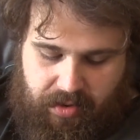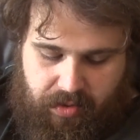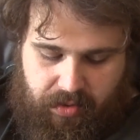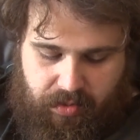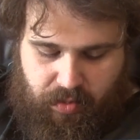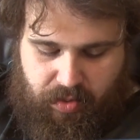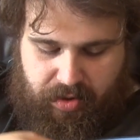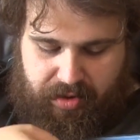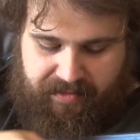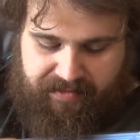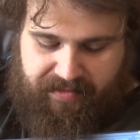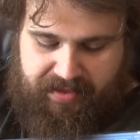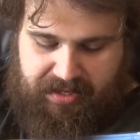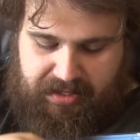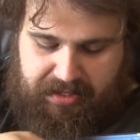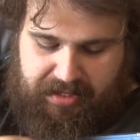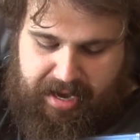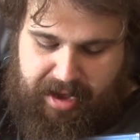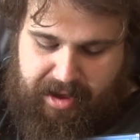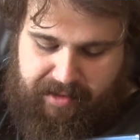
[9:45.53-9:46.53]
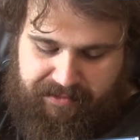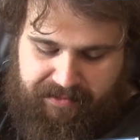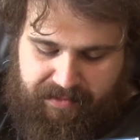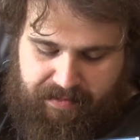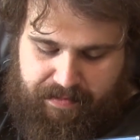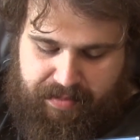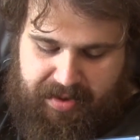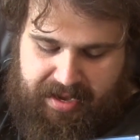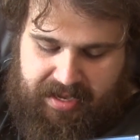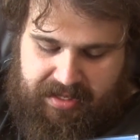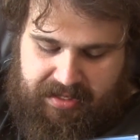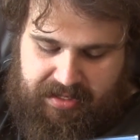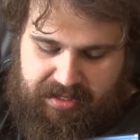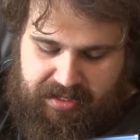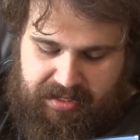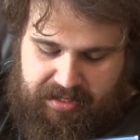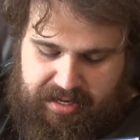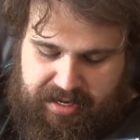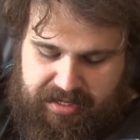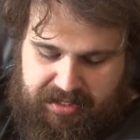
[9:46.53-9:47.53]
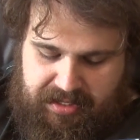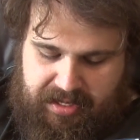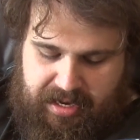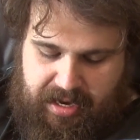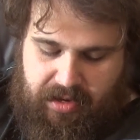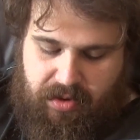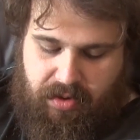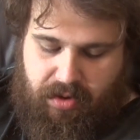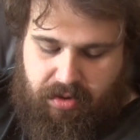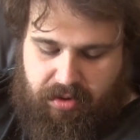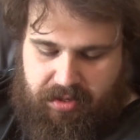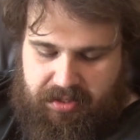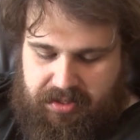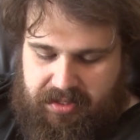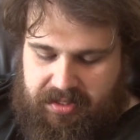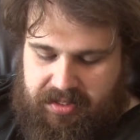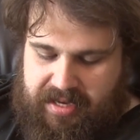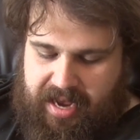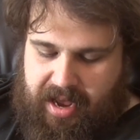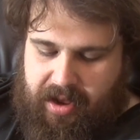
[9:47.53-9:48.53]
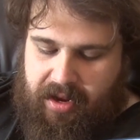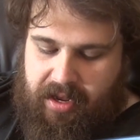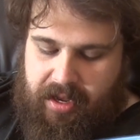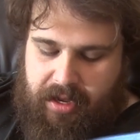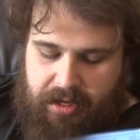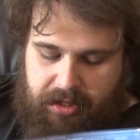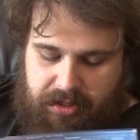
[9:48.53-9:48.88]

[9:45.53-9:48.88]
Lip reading: on one of the south bits. And let's say you cross this out.